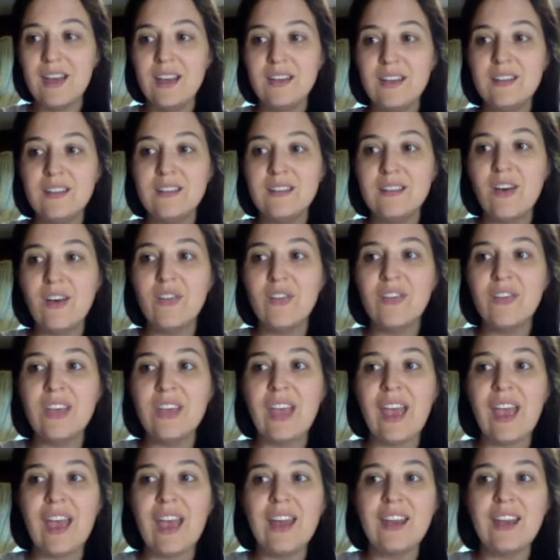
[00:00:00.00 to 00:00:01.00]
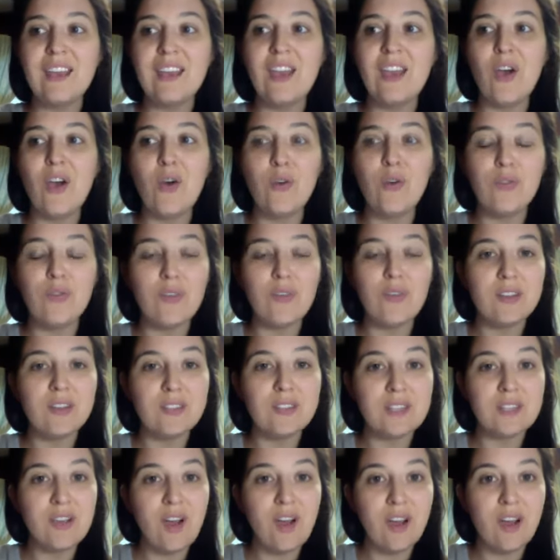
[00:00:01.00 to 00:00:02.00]
Dissolving any oath, vows,
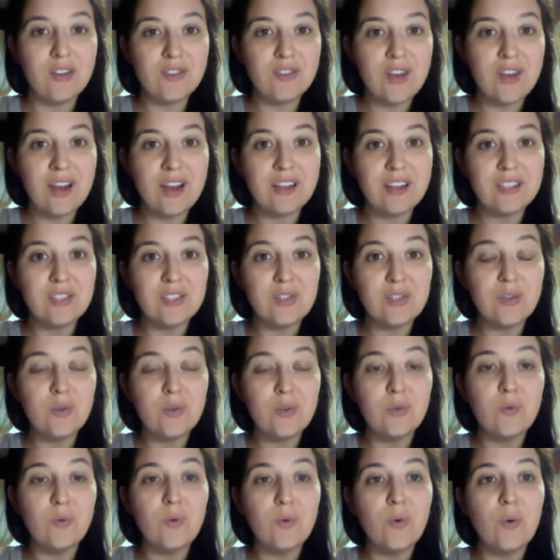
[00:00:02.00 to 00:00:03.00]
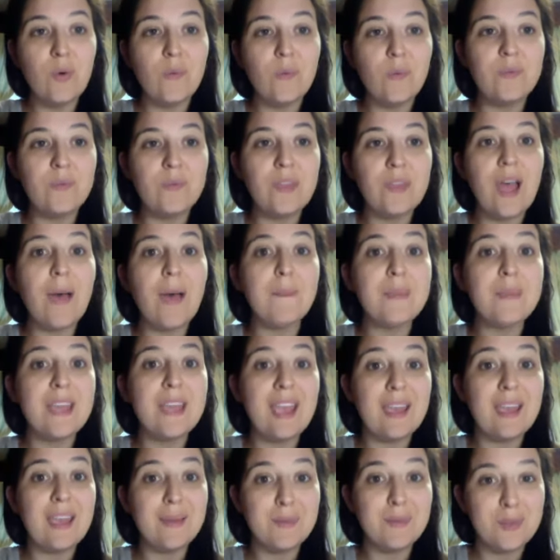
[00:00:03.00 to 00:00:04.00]
and contracts to not be
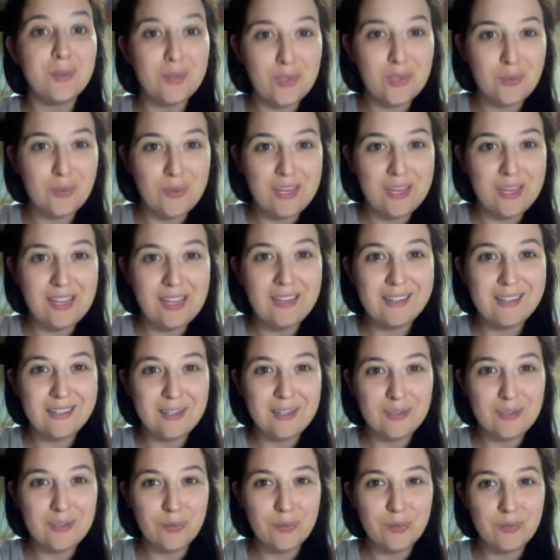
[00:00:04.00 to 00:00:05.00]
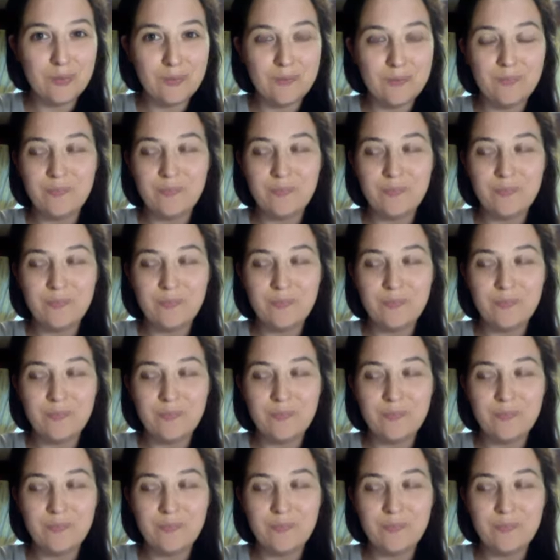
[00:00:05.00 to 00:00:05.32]
able to eat gluten.